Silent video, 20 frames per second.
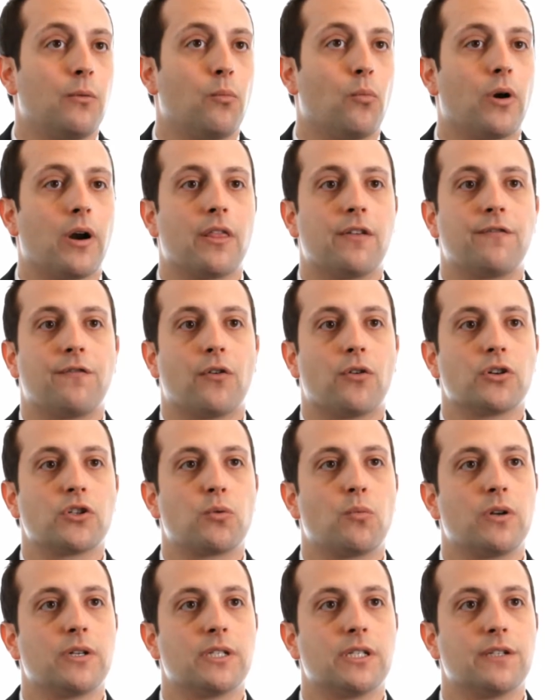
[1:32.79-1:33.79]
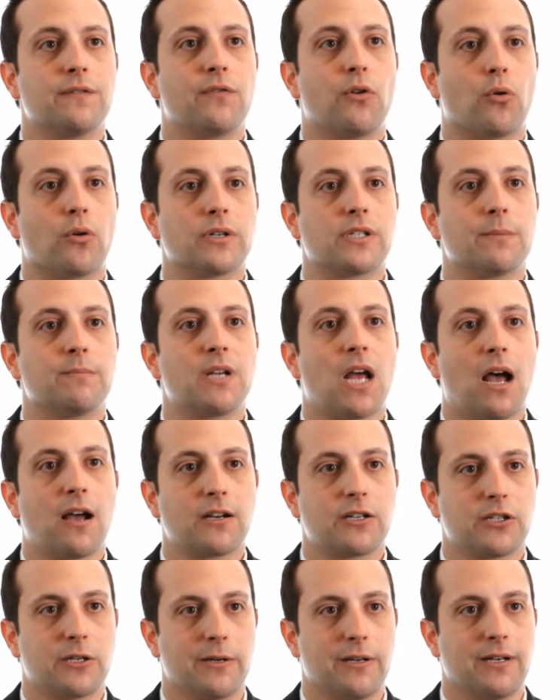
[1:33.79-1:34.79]
One of the first ones is of course
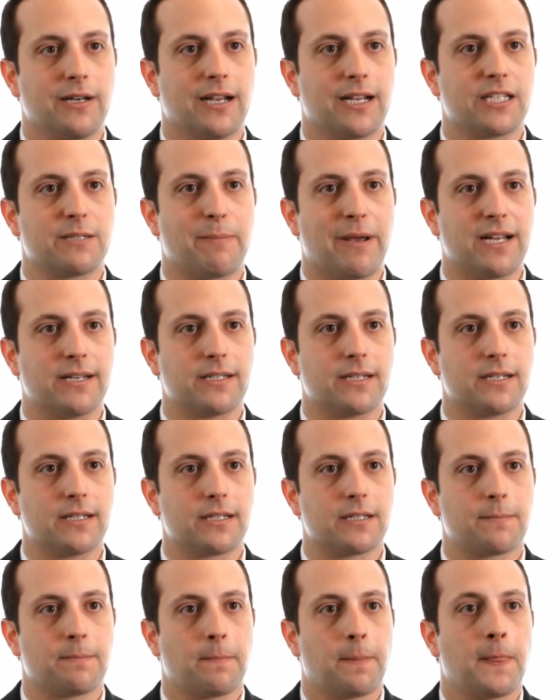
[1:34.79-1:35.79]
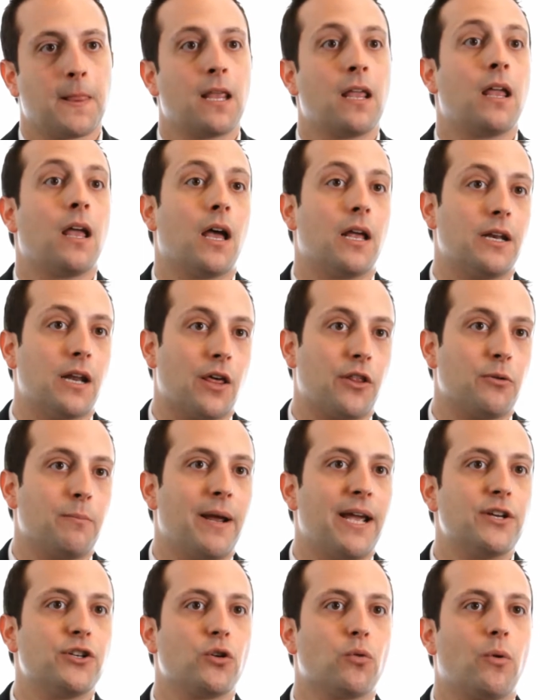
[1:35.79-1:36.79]
adoption expenses. Another
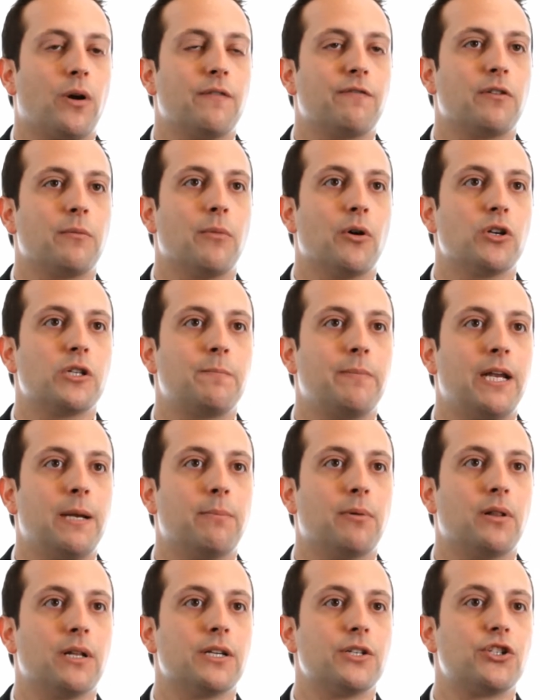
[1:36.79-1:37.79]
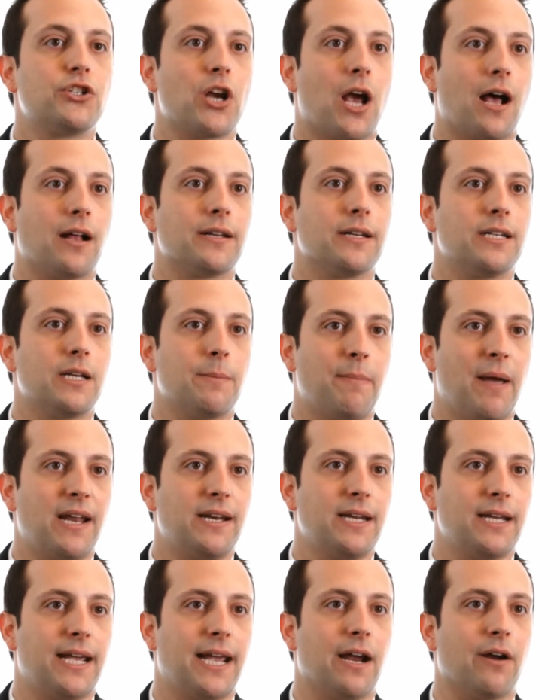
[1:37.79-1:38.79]
major one for most people is child and
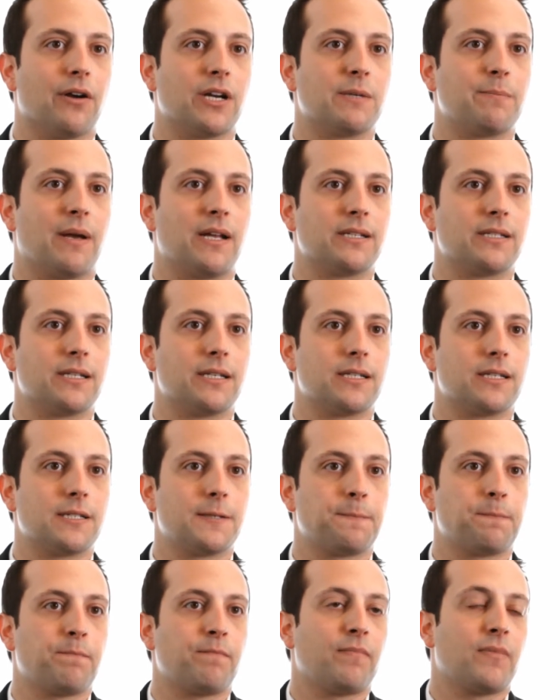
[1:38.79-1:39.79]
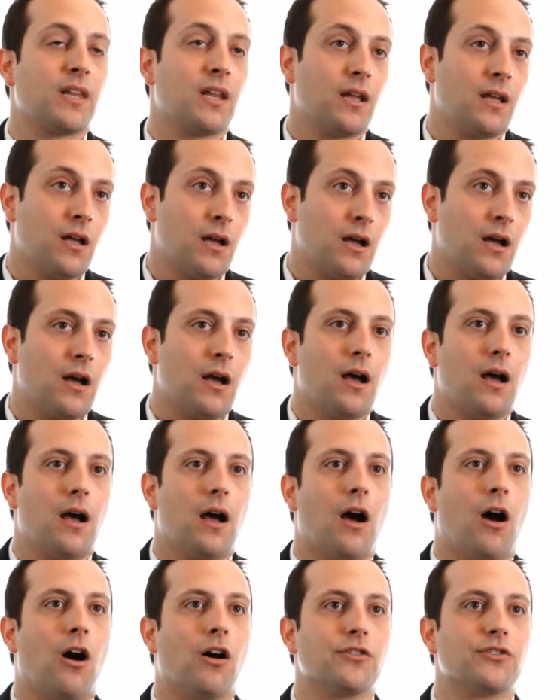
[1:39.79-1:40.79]
dependent care expenses.
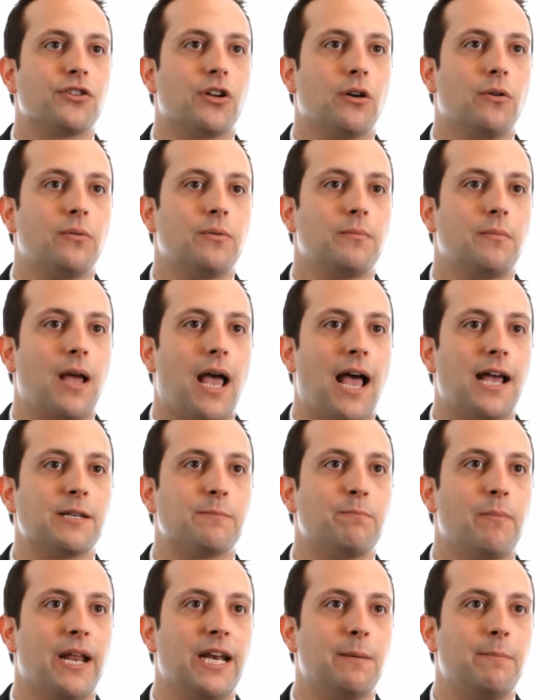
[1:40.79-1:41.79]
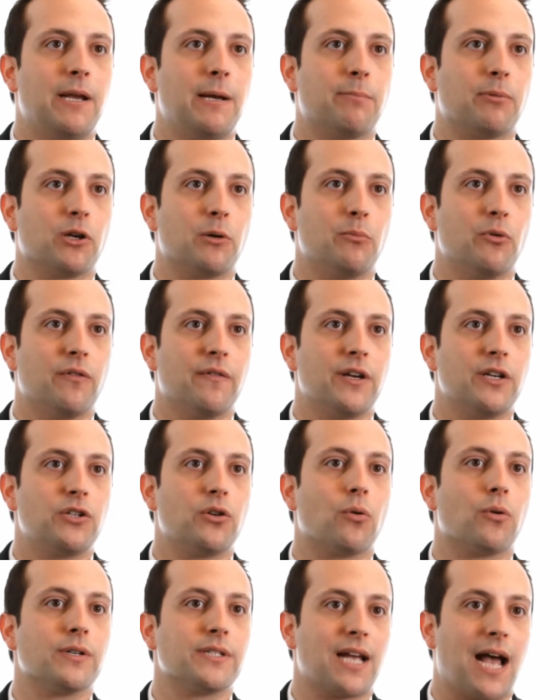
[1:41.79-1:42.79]
Also, as many people are moving
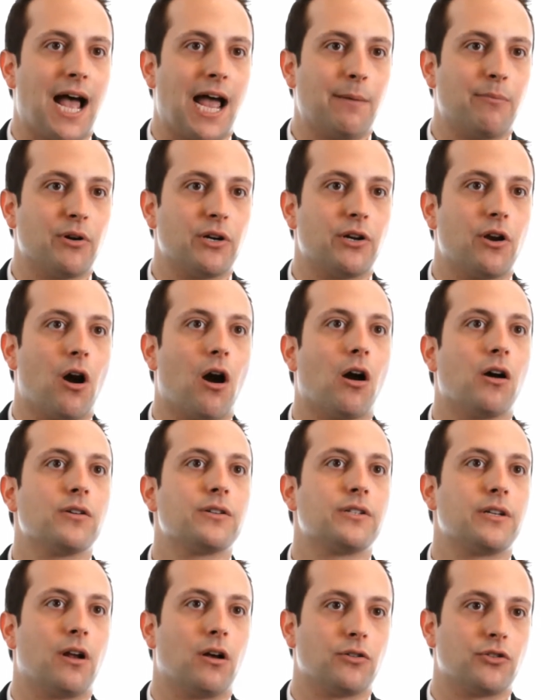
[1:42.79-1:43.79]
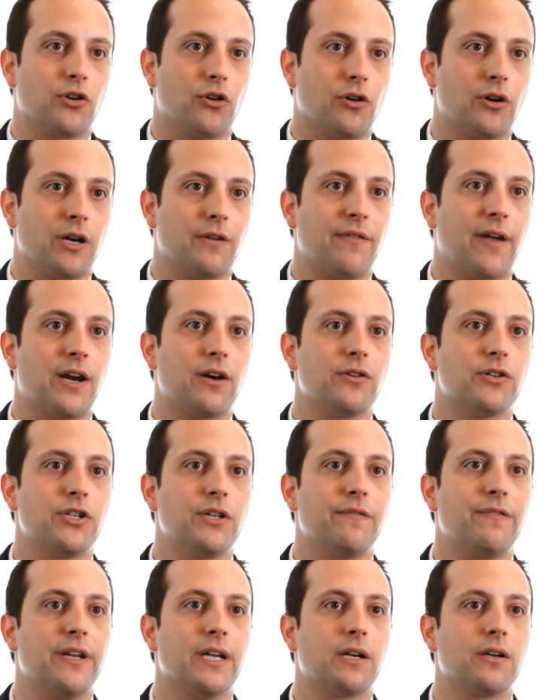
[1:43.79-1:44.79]
towards hybrid cars and alternative
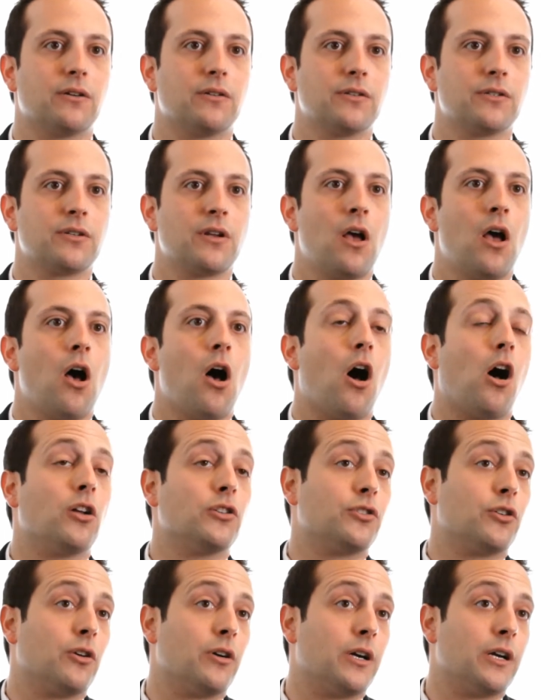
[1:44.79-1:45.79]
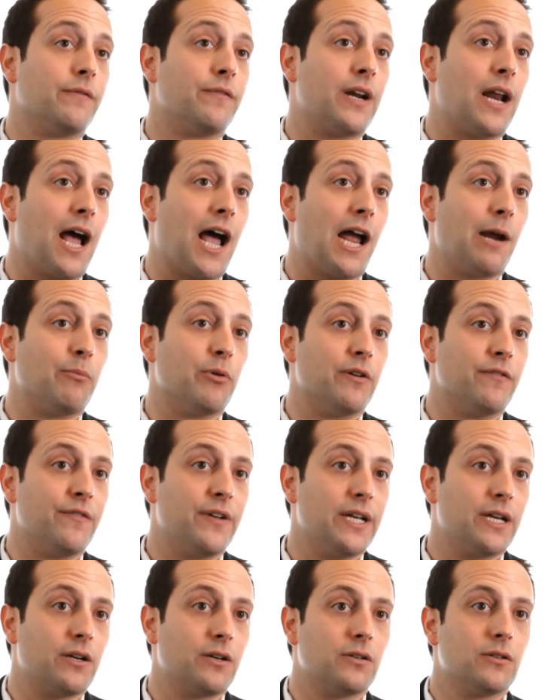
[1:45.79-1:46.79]
energy vehicles, alternative and hybrid
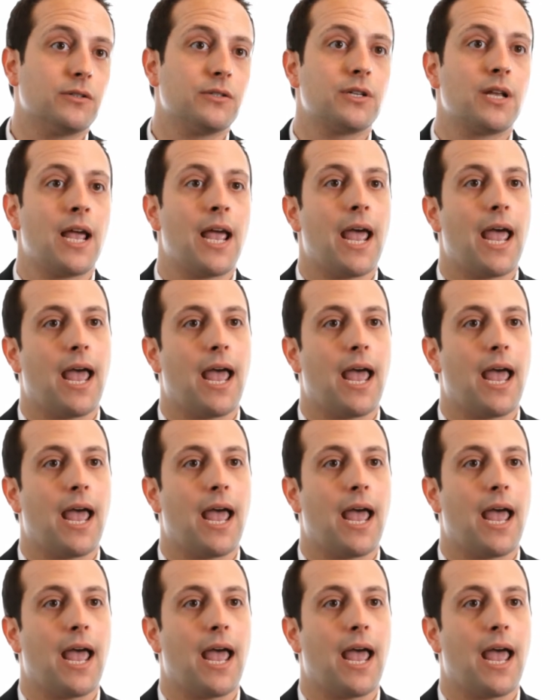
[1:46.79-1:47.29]
vehicles